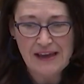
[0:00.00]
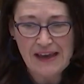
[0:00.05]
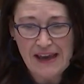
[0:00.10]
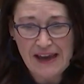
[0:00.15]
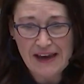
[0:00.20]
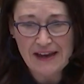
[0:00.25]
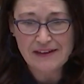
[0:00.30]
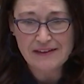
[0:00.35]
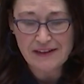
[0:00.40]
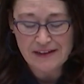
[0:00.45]

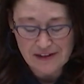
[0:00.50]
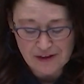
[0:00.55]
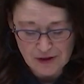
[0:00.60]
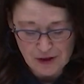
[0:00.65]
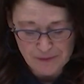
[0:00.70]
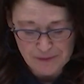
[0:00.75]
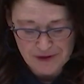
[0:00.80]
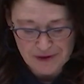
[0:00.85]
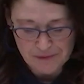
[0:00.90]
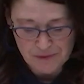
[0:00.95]
and
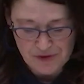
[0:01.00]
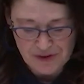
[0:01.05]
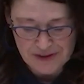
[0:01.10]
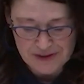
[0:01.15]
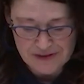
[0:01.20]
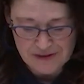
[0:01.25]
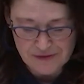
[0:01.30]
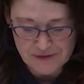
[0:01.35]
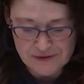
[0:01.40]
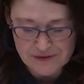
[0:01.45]
economic
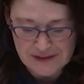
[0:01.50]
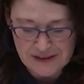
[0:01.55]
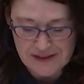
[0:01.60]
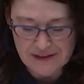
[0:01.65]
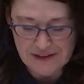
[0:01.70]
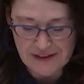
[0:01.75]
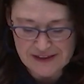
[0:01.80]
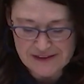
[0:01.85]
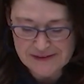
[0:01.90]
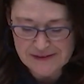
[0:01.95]
objectives,
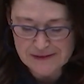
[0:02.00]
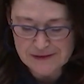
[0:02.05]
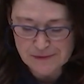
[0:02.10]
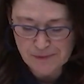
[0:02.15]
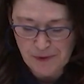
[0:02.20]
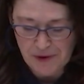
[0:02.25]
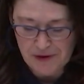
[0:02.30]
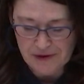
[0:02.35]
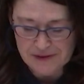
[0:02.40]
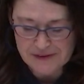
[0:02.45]
and license
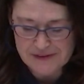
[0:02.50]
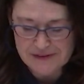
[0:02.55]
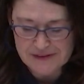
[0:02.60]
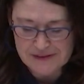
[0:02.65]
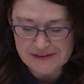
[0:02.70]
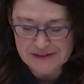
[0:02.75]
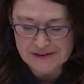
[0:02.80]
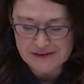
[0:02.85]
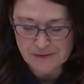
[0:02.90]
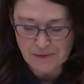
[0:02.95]

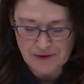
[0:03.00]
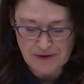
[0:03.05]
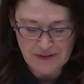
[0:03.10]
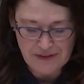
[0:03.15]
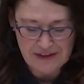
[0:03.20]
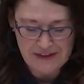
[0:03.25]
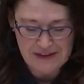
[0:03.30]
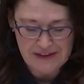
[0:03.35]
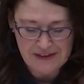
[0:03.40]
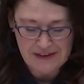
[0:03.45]
policy is one of
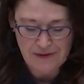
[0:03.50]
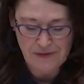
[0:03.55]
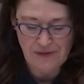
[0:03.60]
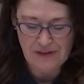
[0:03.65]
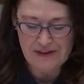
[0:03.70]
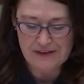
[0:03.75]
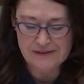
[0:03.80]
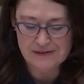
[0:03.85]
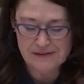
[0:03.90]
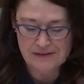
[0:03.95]
the key
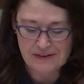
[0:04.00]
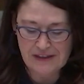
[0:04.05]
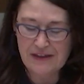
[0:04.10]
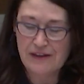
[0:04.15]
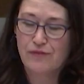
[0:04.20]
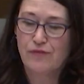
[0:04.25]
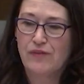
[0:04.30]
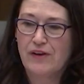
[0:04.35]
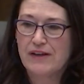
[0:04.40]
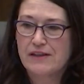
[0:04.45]
things that
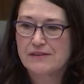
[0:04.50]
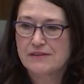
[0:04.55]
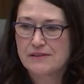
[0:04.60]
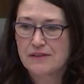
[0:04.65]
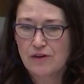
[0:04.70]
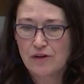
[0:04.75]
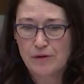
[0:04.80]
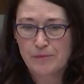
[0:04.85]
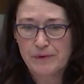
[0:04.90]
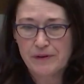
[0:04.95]
affects
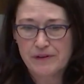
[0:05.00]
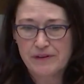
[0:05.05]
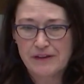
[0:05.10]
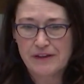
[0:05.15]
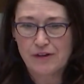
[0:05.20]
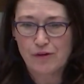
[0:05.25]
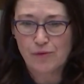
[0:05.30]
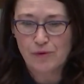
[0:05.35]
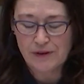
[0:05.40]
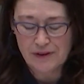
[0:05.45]
our ability
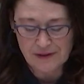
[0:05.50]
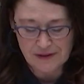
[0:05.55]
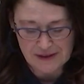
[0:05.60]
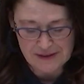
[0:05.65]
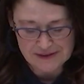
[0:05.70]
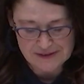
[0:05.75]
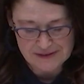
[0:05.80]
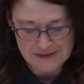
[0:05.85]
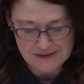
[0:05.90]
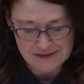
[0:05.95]
to
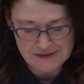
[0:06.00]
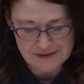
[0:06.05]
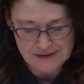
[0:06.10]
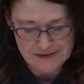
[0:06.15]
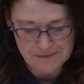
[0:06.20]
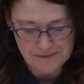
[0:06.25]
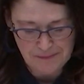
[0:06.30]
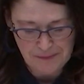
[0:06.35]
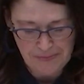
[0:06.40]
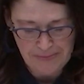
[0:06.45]
realize
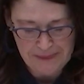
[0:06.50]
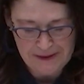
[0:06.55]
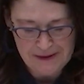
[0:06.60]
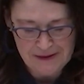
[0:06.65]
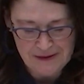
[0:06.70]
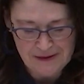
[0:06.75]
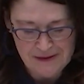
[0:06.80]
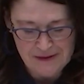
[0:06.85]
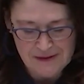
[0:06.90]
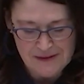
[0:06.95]
this.
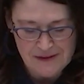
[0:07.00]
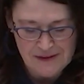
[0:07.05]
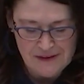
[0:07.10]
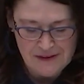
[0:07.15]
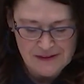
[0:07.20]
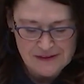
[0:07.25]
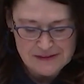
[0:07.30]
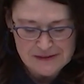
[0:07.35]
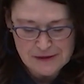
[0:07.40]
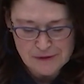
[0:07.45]

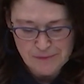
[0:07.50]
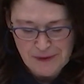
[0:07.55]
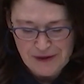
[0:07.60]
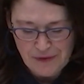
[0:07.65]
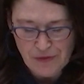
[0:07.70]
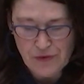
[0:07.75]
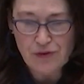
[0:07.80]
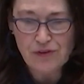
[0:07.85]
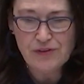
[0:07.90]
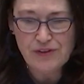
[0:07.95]
This is my
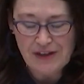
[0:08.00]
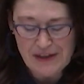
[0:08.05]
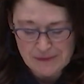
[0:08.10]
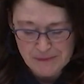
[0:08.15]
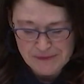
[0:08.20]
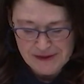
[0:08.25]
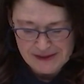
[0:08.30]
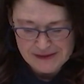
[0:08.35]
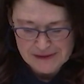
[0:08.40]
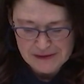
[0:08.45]
third
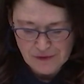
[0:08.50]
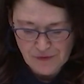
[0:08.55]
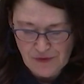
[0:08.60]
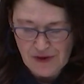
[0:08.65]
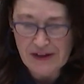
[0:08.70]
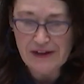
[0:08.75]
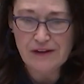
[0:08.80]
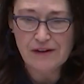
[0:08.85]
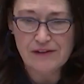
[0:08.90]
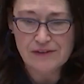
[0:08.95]
time
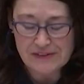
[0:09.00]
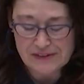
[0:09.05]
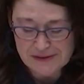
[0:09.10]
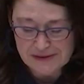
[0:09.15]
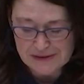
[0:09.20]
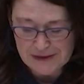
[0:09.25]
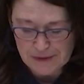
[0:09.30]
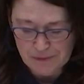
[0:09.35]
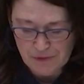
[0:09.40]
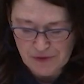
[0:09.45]
testifying on this
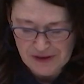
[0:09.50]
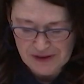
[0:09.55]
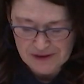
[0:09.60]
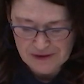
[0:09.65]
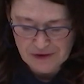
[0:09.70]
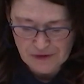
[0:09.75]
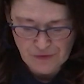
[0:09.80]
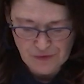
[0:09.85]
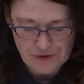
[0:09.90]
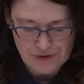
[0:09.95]

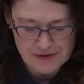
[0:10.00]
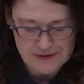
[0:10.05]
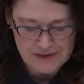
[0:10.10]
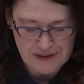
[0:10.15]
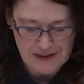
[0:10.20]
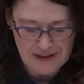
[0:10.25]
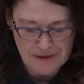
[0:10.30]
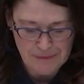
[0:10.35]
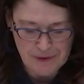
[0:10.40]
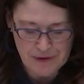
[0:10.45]
subject, the first
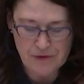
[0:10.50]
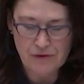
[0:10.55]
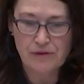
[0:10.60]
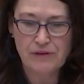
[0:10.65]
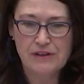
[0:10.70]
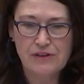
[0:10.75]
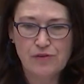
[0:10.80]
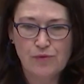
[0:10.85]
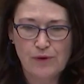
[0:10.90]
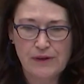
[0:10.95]
time in
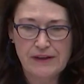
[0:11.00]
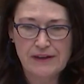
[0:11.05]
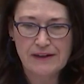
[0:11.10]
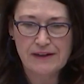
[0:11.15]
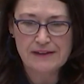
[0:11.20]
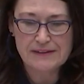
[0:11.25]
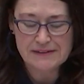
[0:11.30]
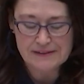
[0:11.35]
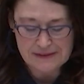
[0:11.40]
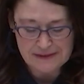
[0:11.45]
early
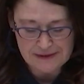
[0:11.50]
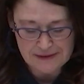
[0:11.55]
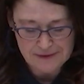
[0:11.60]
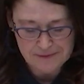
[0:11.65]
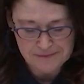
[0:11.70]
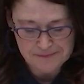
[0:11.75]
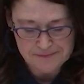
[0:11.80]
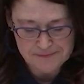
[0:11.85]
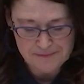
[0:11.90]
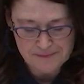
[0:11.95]
2019.